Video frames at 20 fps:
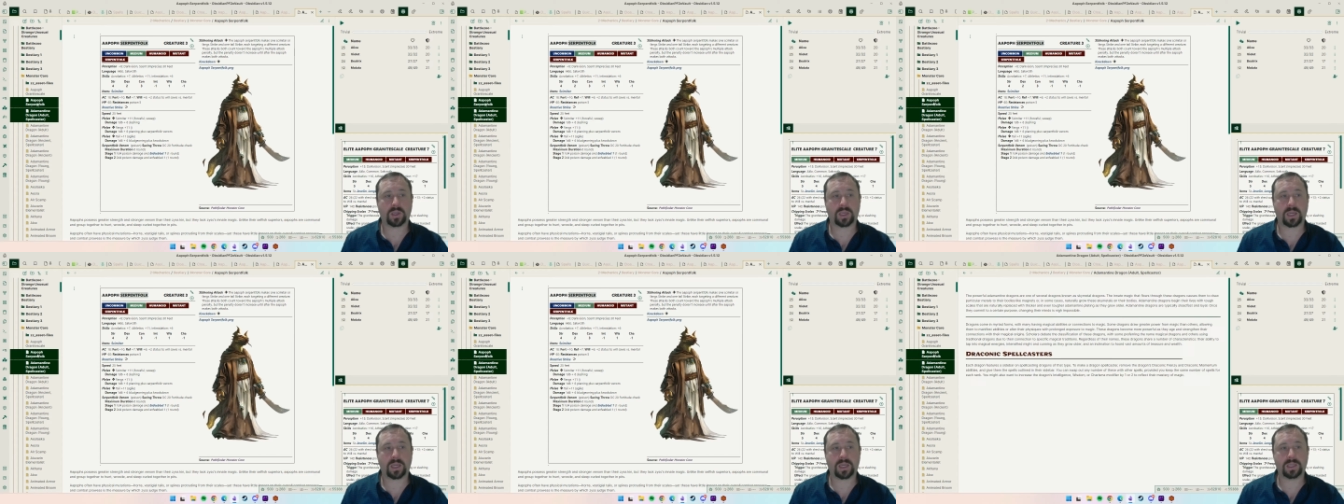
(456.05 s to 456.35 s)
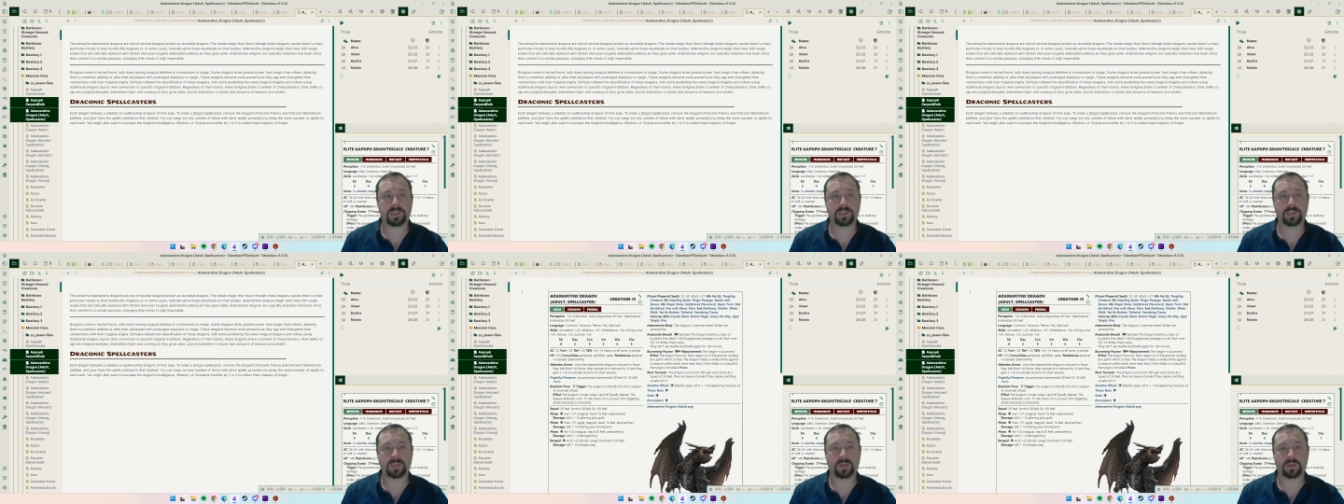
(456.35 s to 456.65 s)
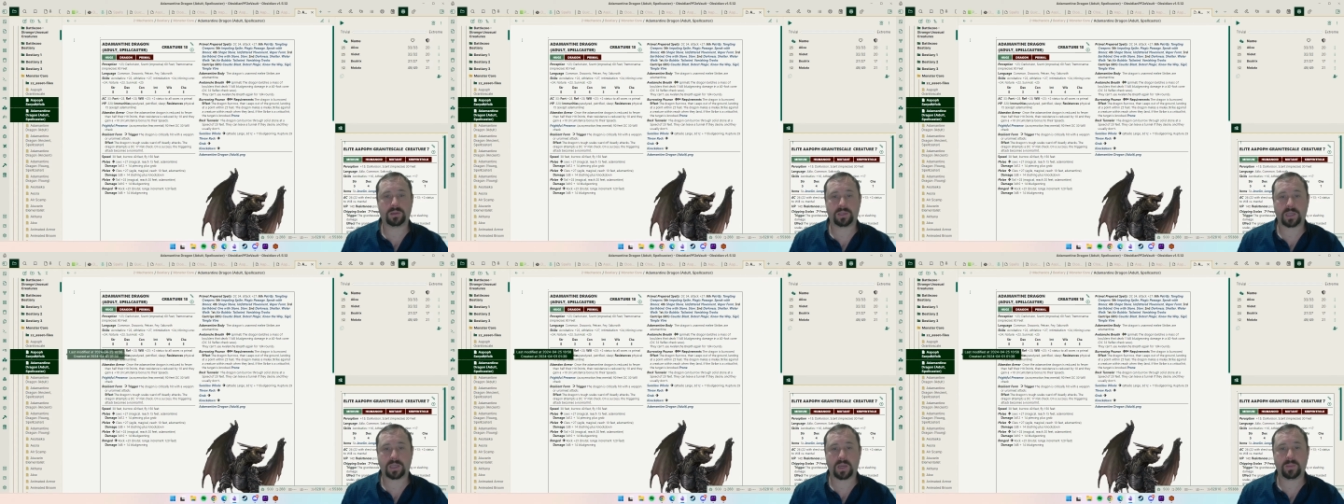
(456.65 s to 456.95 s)
Okay,
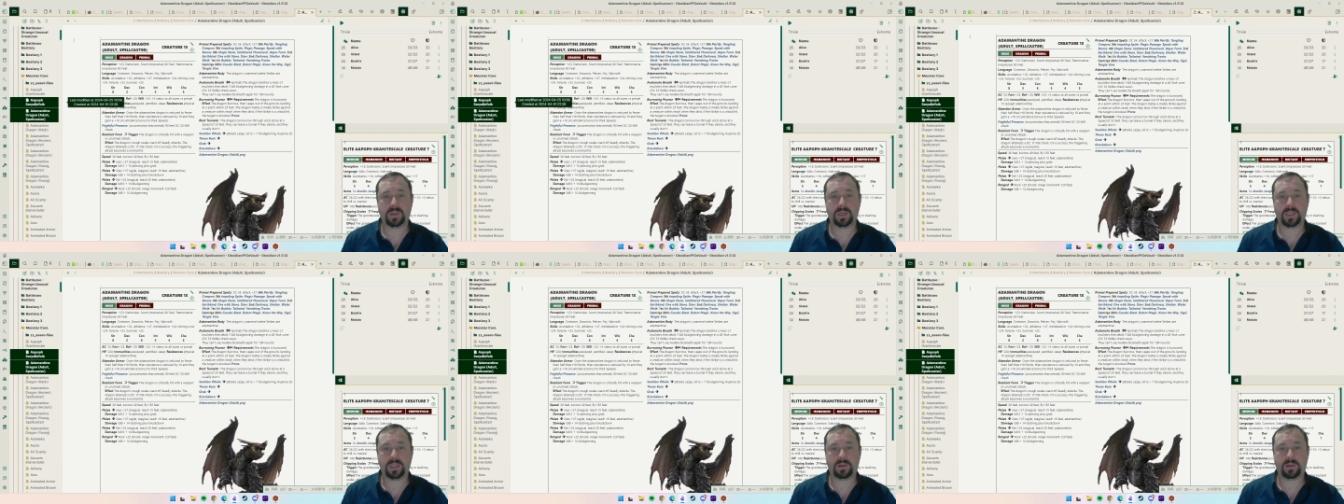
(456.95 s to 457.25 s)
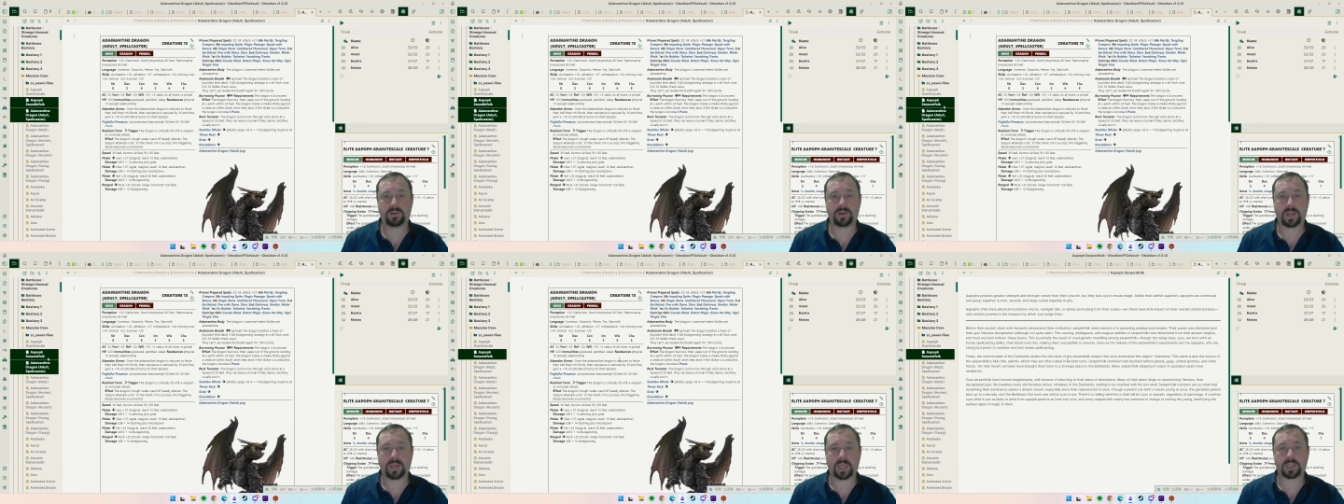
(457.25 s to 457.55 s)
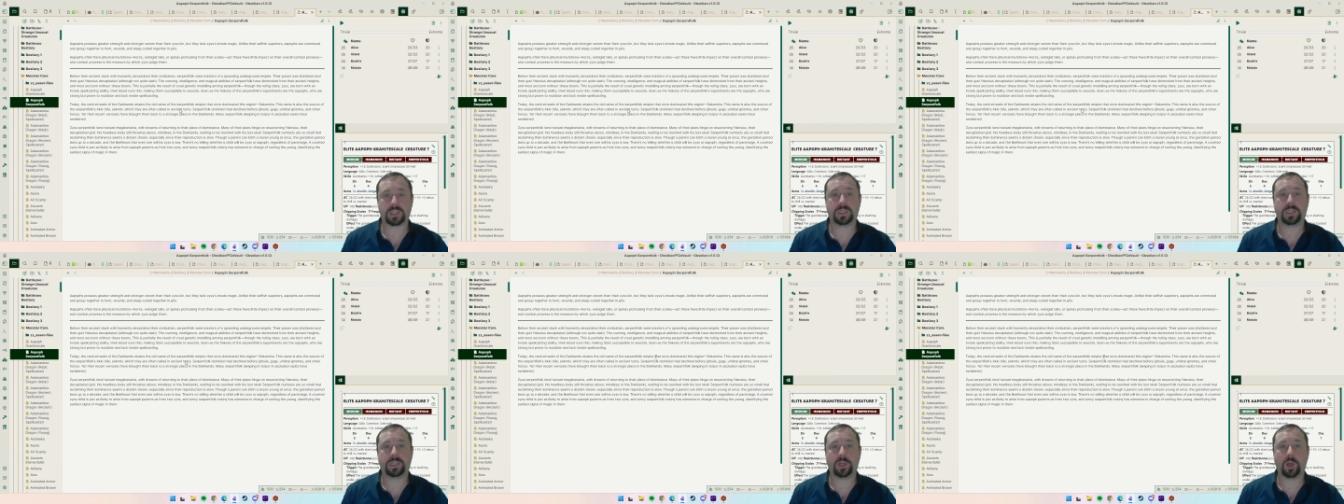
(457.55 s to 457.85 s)
so come in
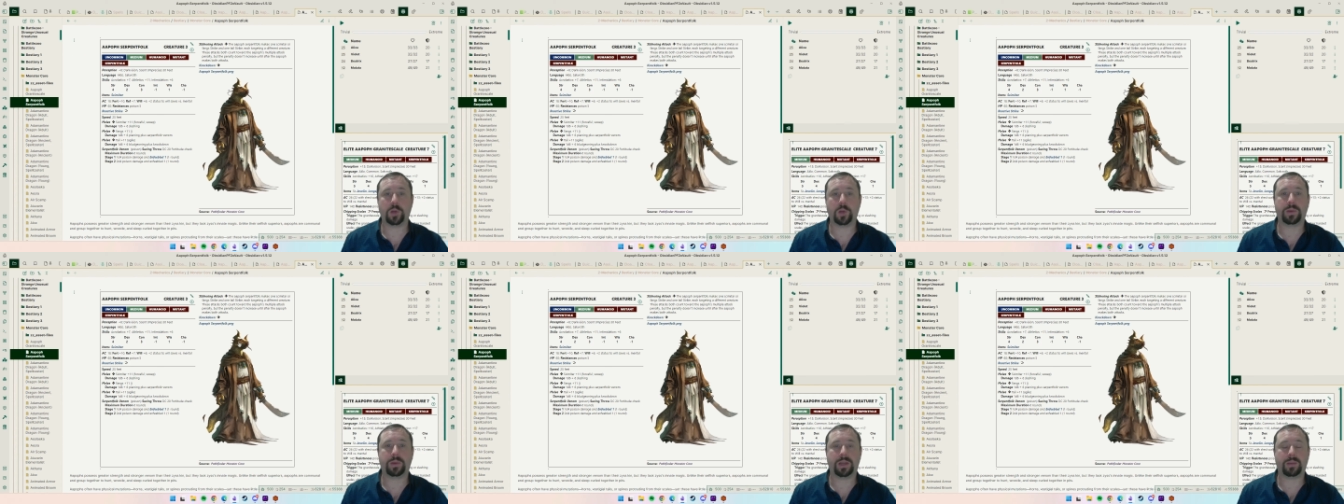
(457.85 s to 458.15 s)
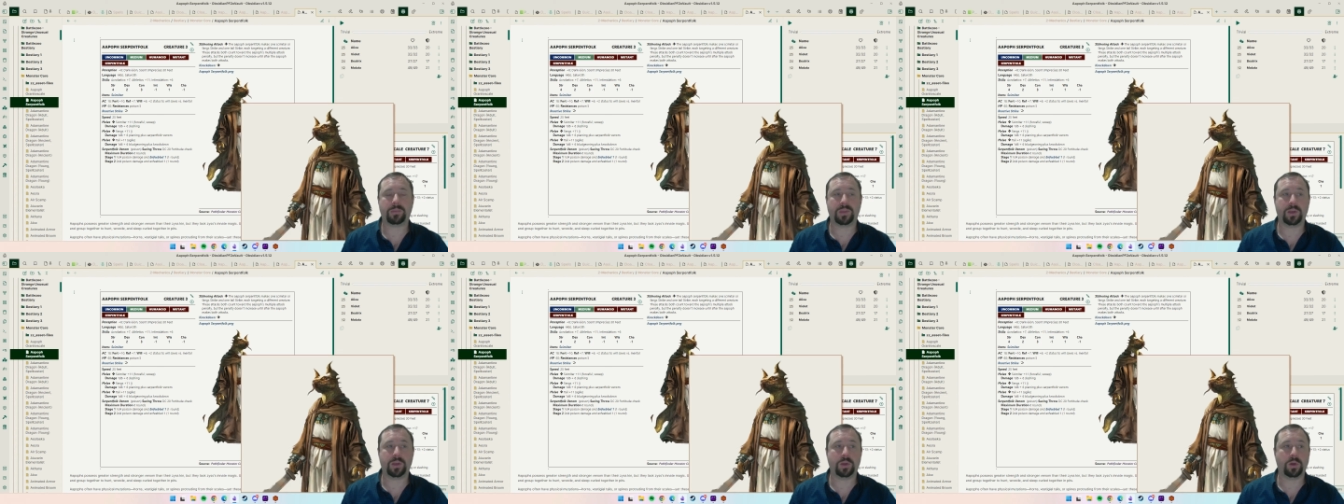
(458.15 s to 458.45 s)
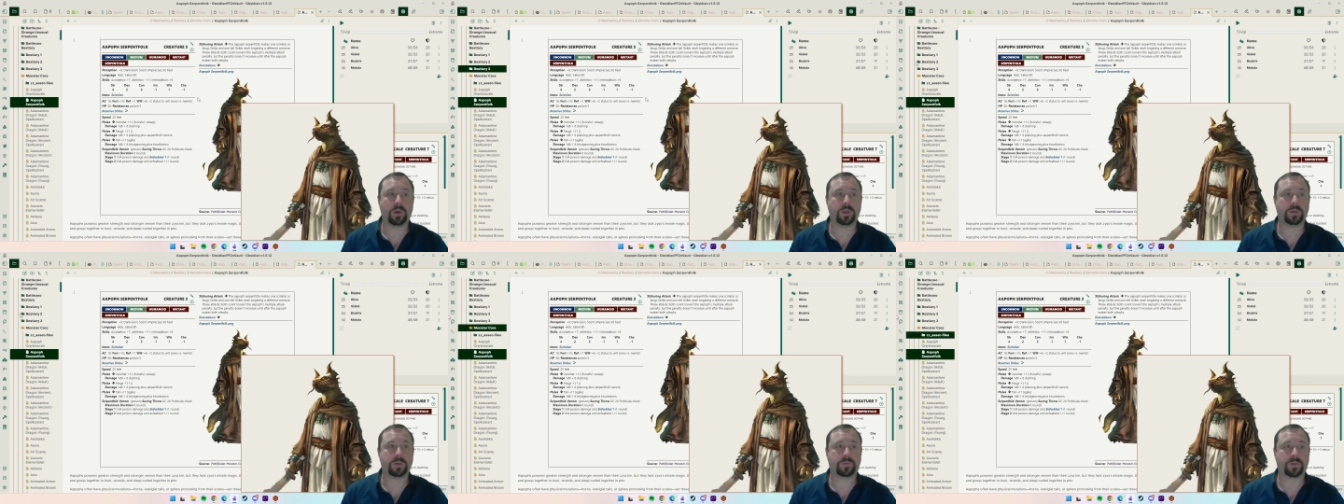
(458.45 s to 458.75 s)
here and actually open
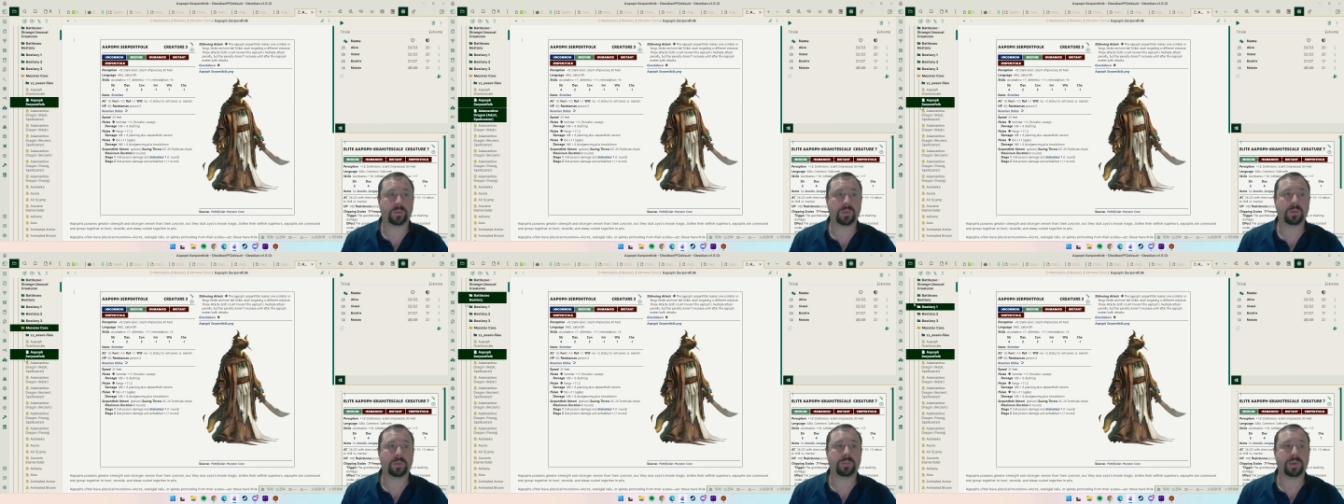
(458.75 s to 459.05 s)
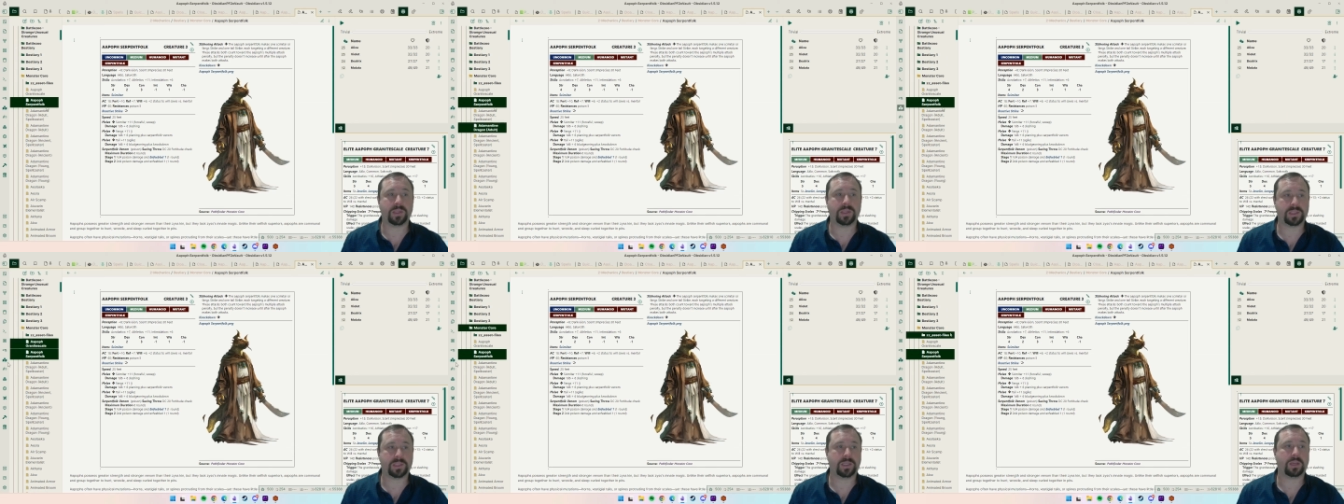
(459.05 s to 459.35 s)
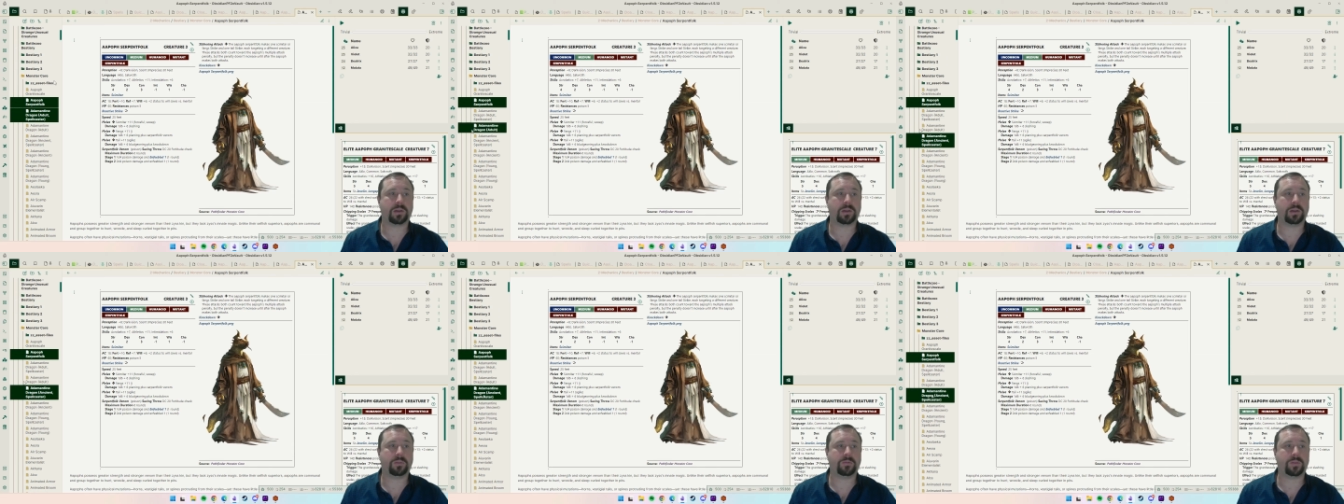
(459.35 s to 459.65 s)
up the note from your
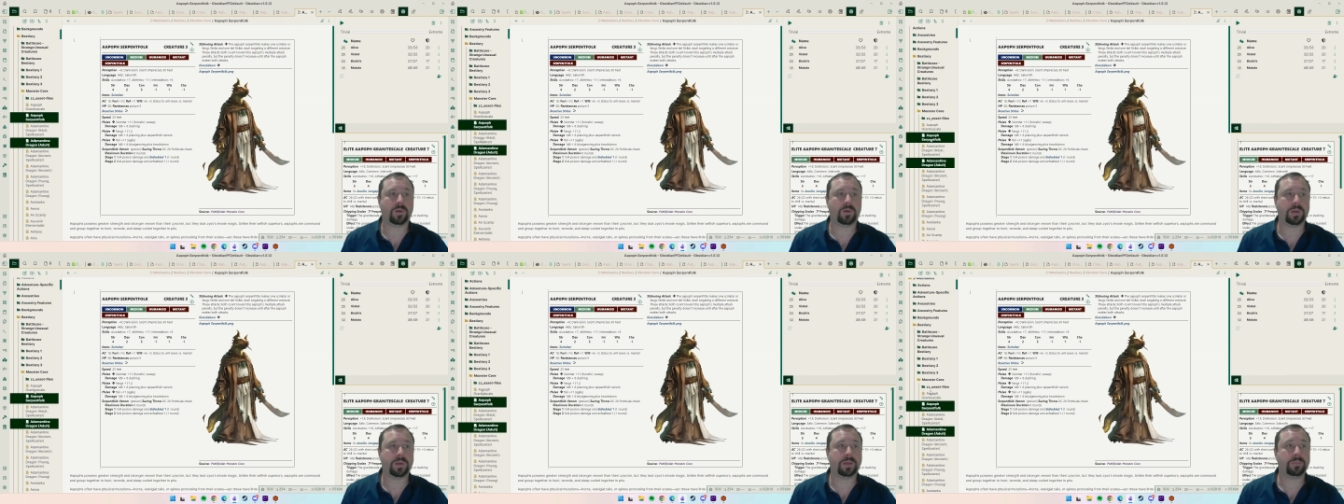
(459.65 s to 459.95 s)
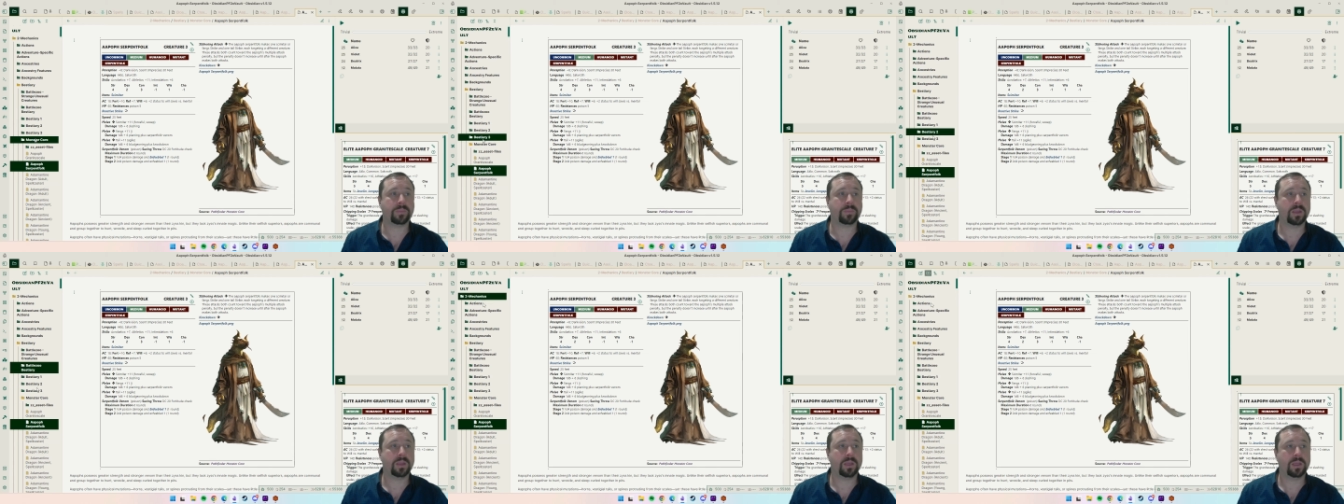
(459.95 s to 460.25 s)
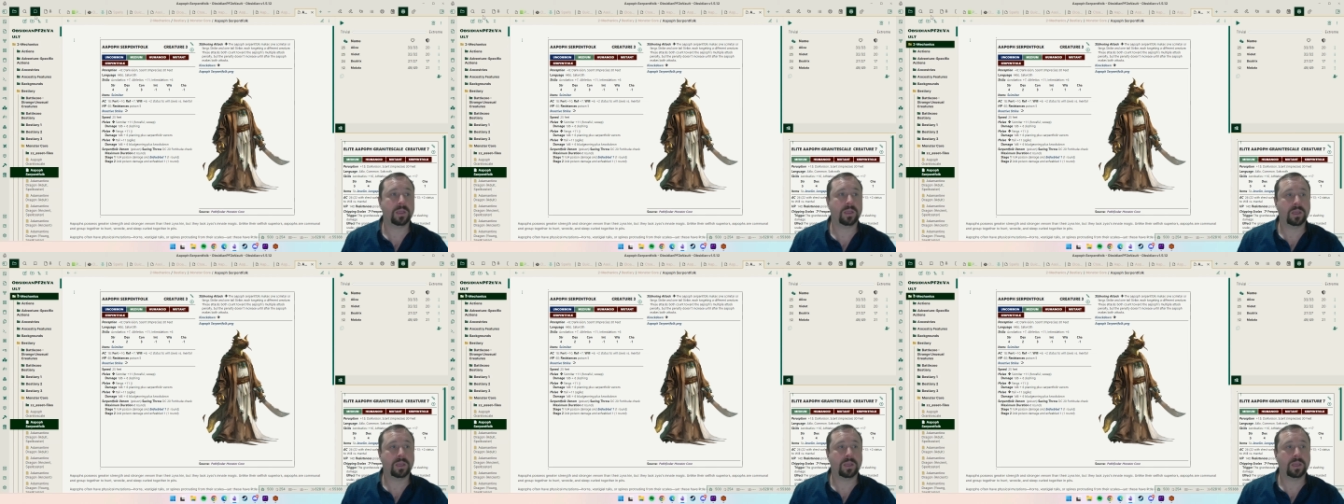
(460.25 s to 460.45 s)
bestiary folder.